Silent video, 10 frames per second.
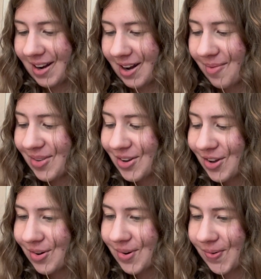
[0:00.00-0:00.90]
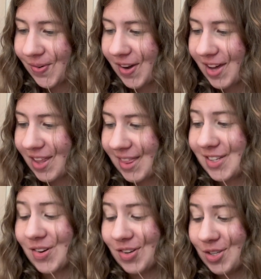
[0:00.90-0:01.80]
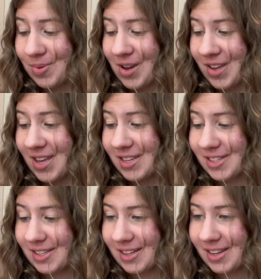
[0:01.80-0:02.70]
I'm gonna go with chocolate chip cookies.